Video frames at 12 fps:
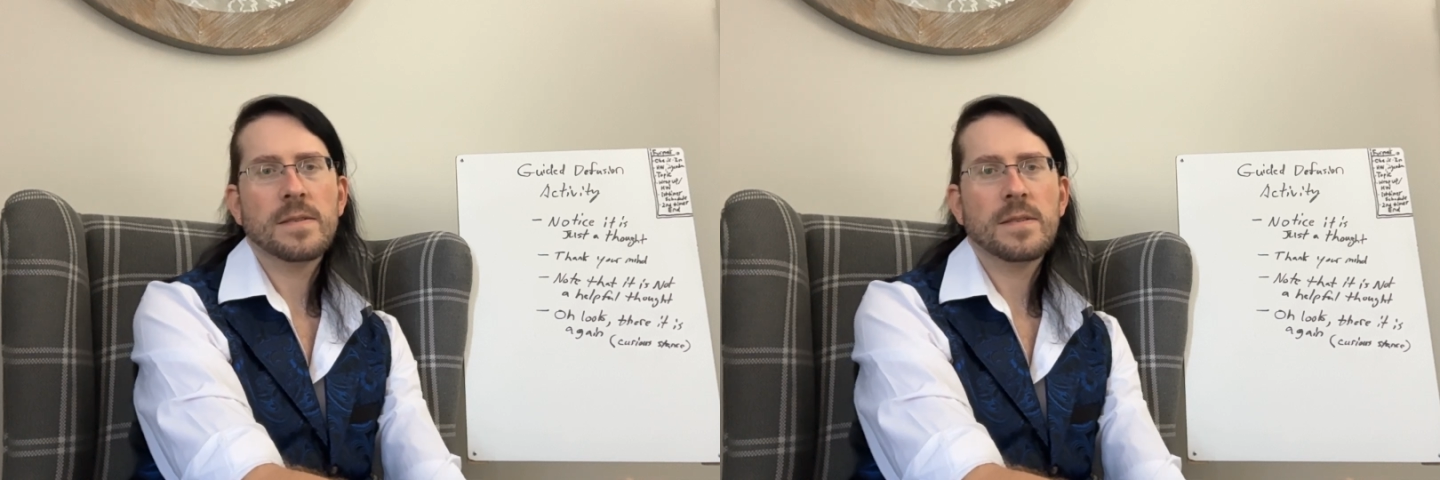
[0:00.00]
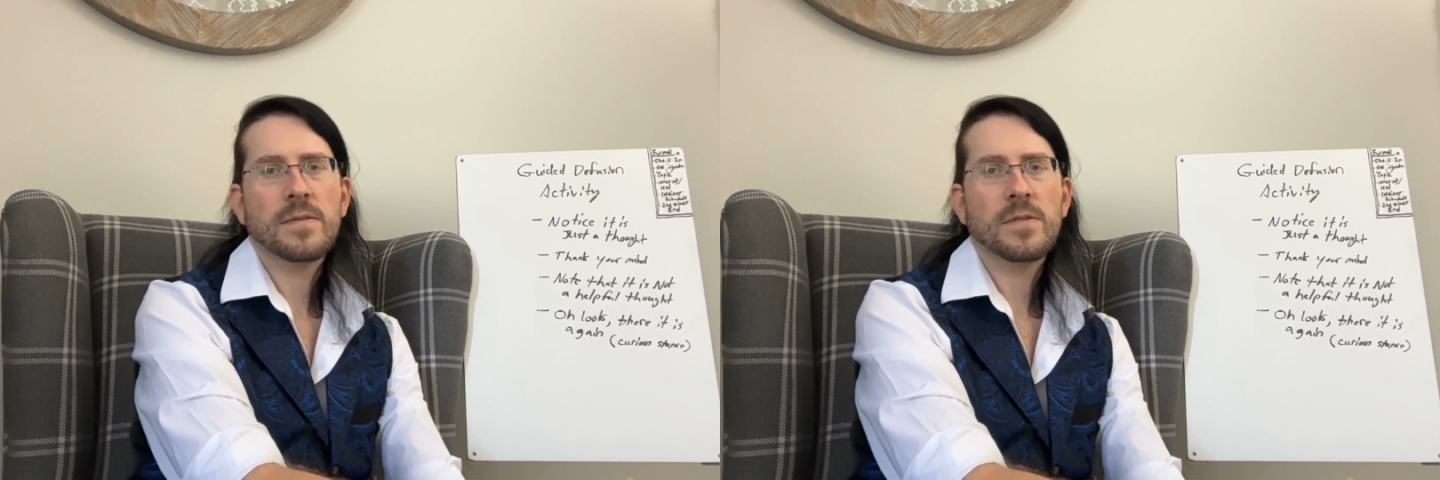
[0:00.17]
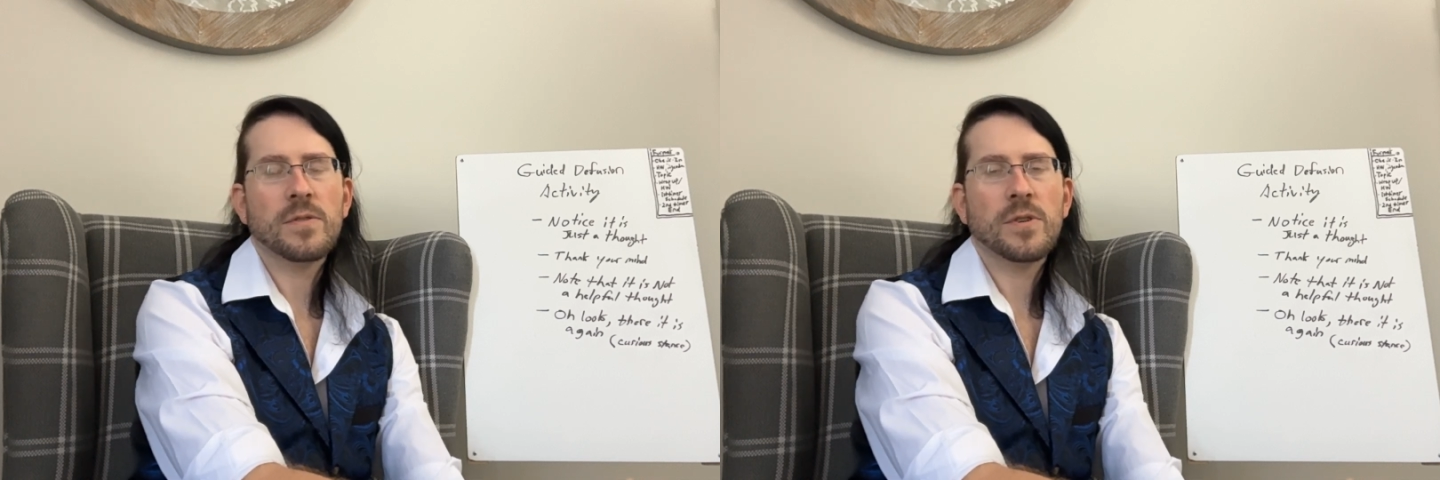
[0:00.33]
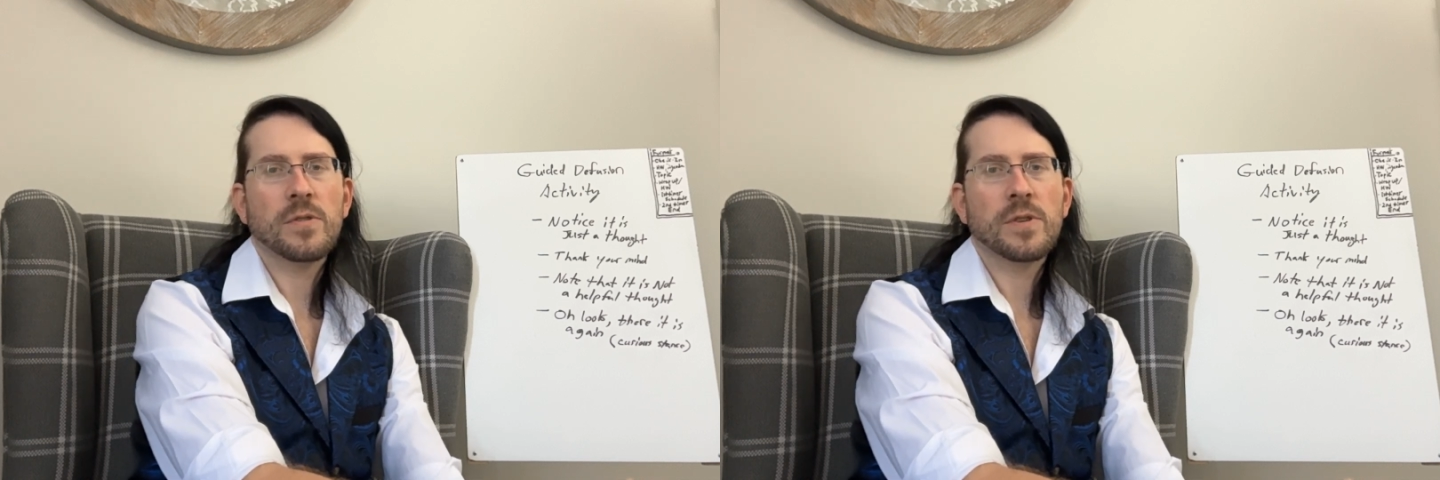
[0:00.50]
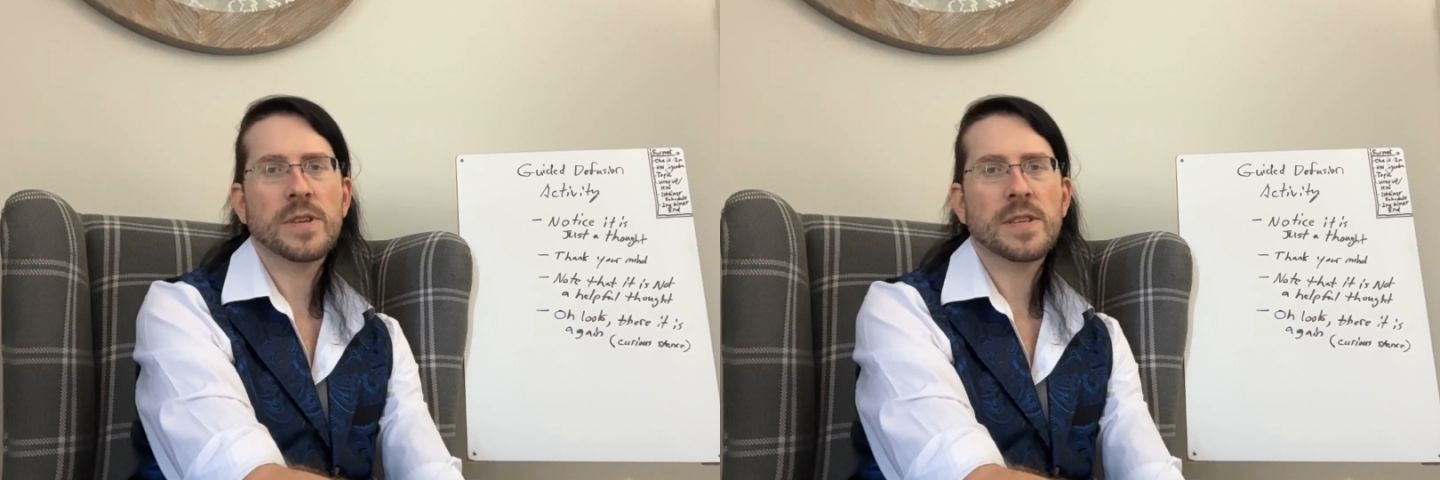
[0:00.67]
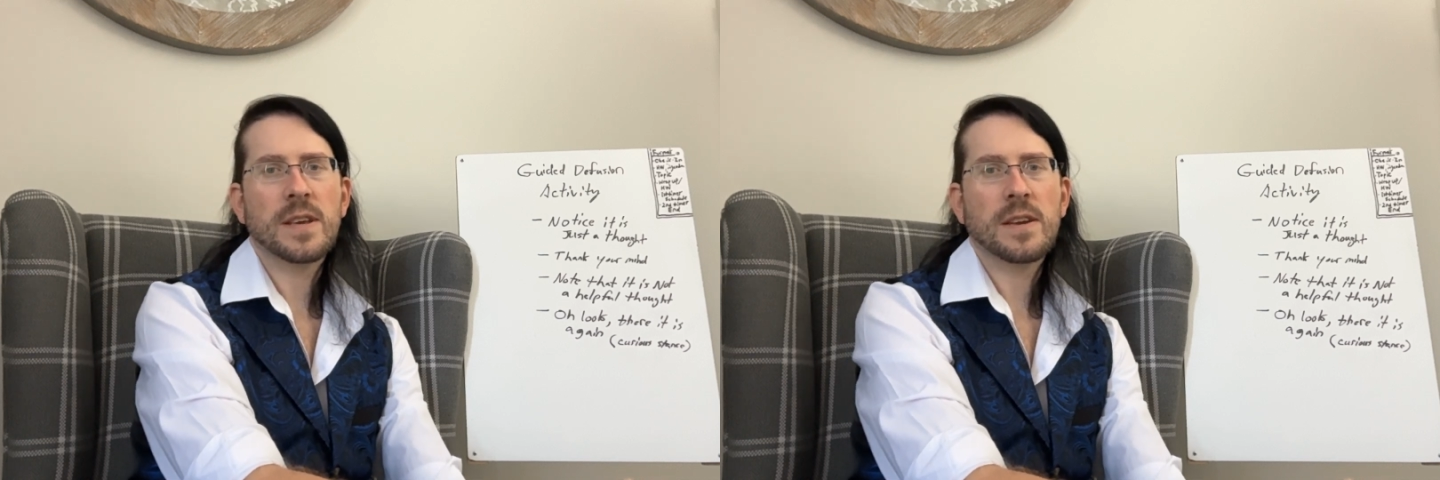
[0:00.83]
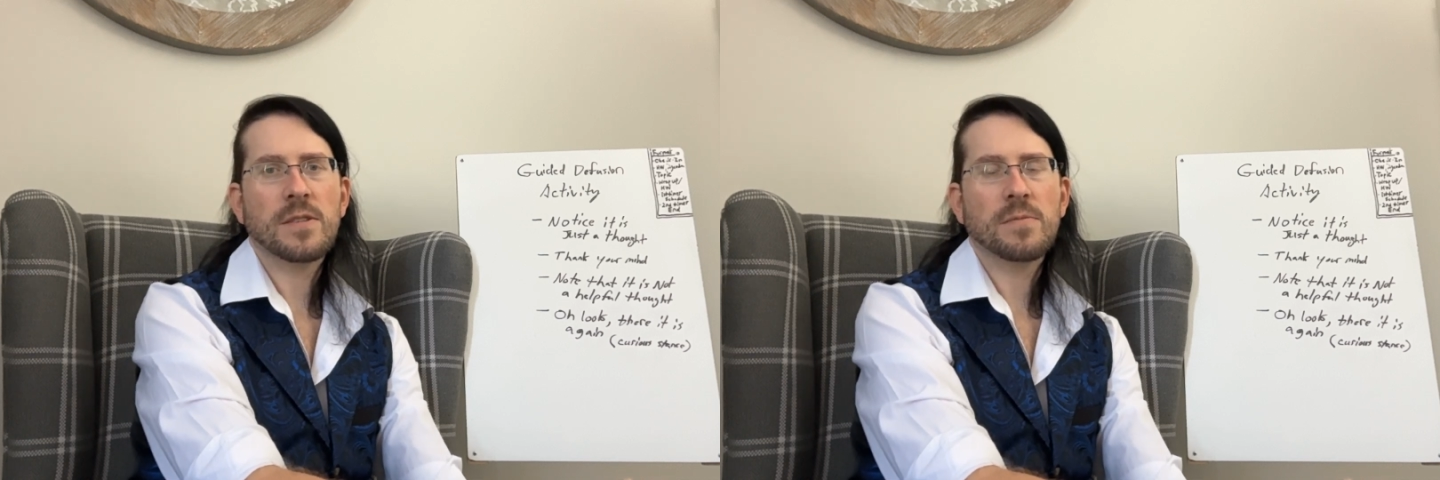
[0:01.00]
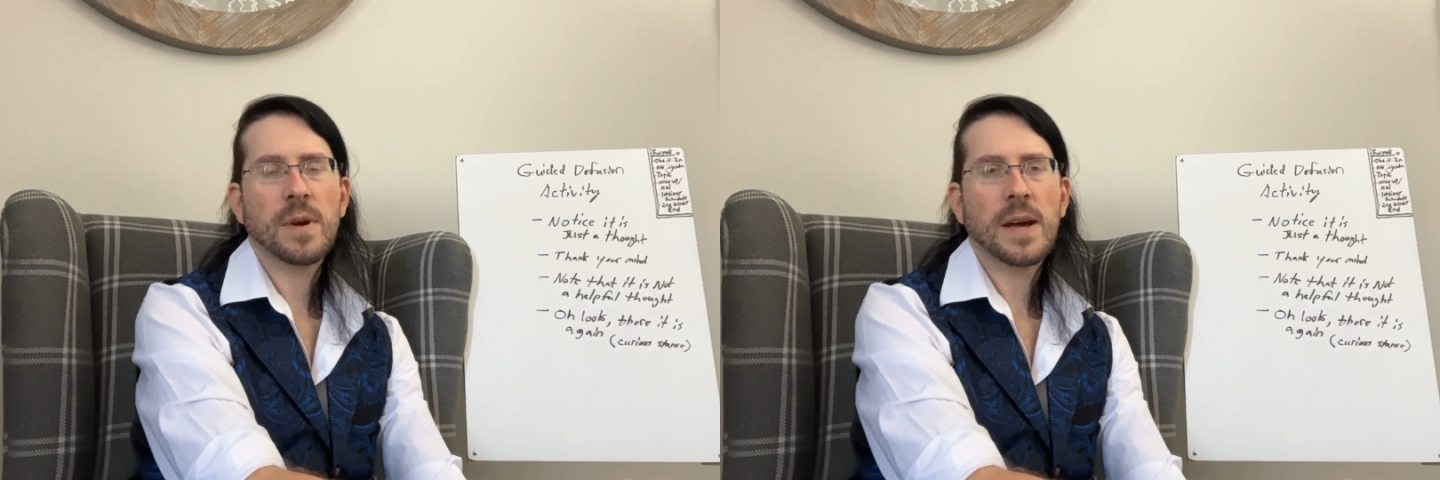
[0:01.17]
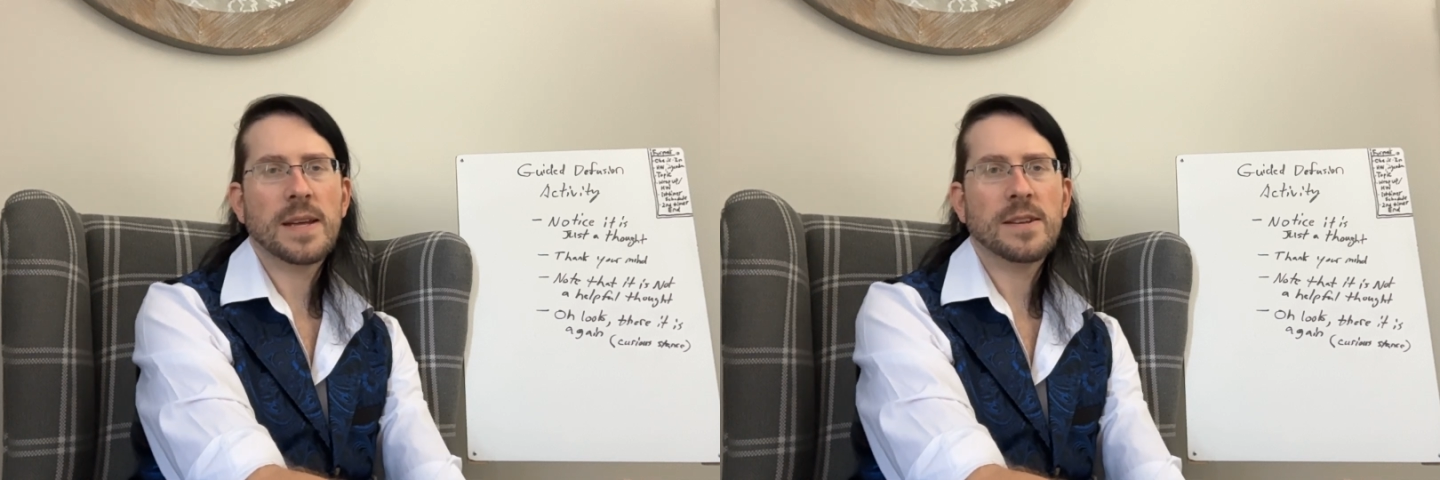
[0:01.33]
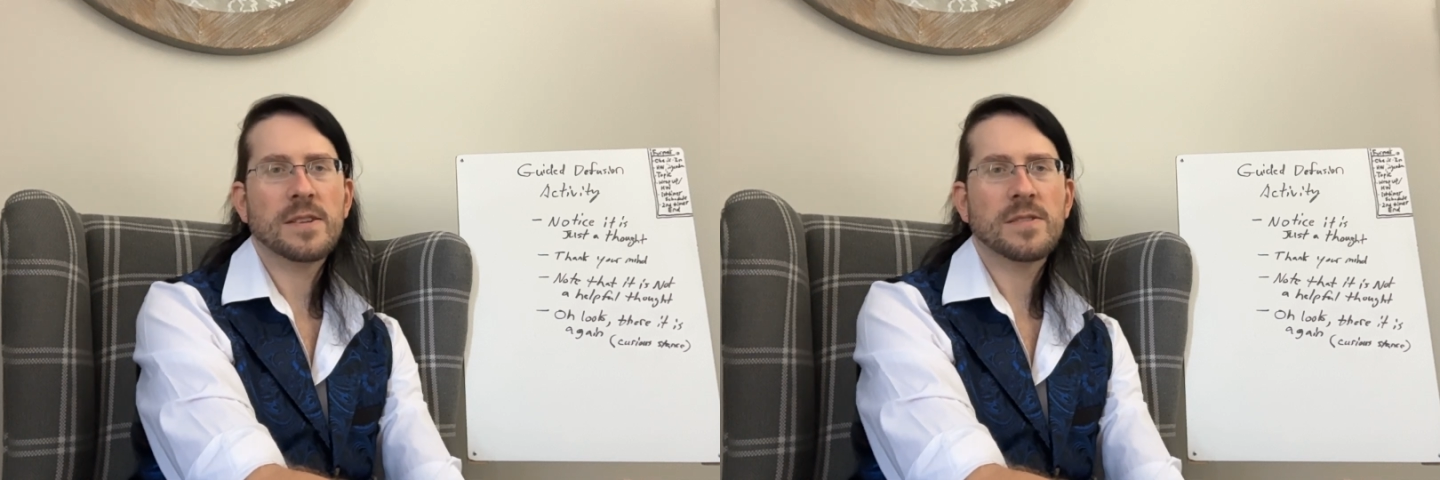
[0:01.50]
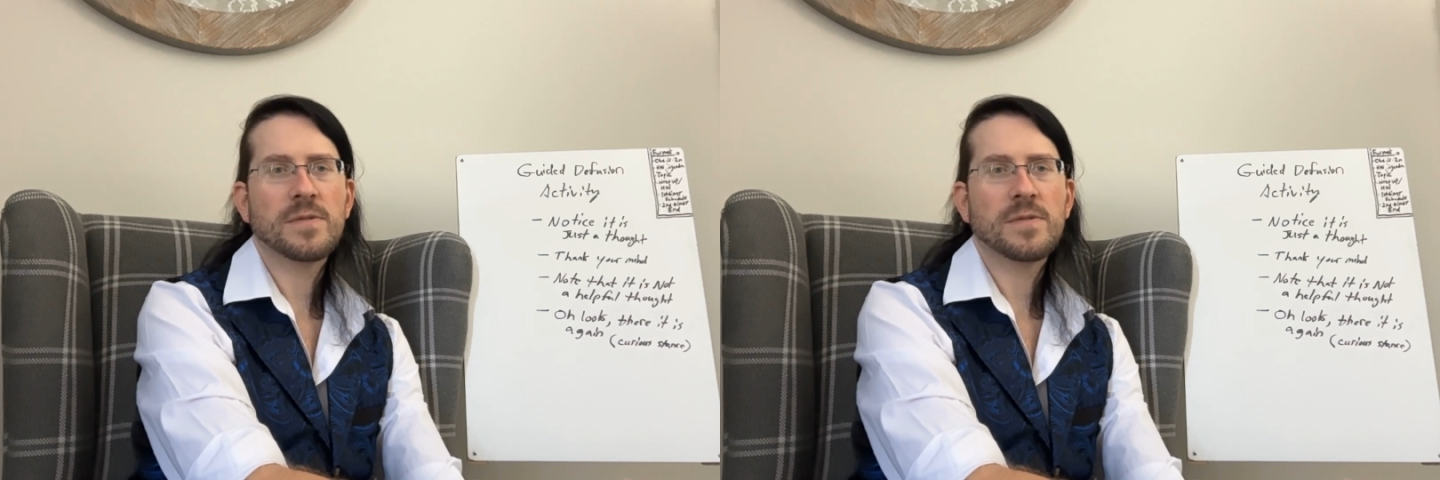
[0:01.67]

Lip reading: If you notice that your mind is